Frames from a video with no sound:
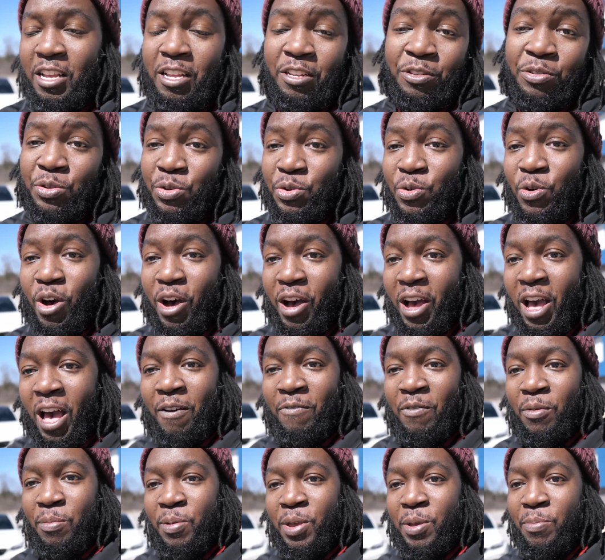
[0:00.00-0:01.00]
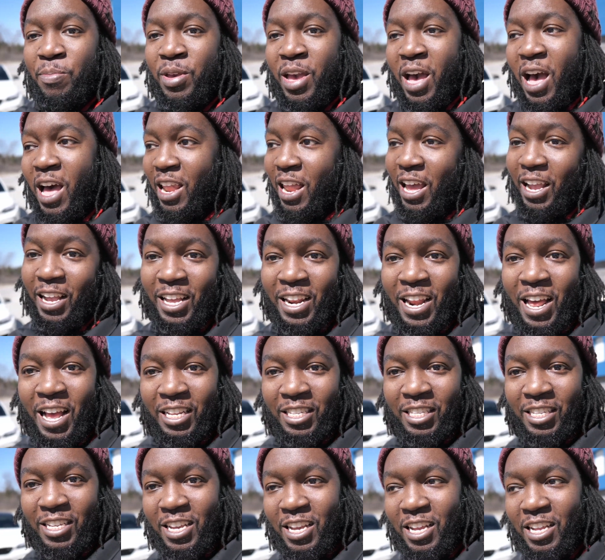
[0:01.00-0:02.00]
do you all have a PPI? Like, can I
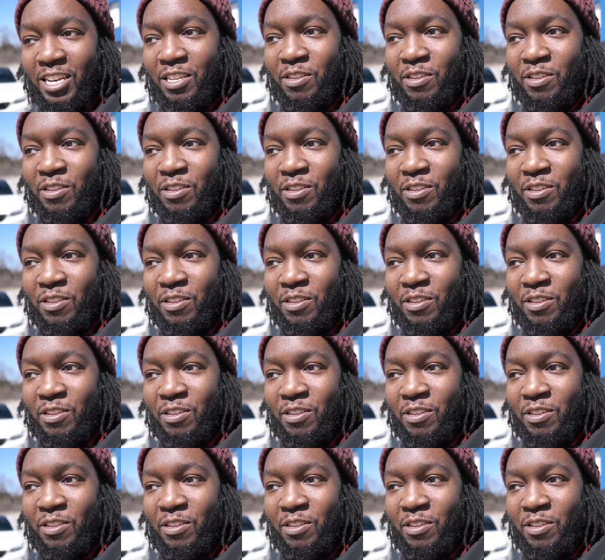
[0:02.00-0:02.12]
see it?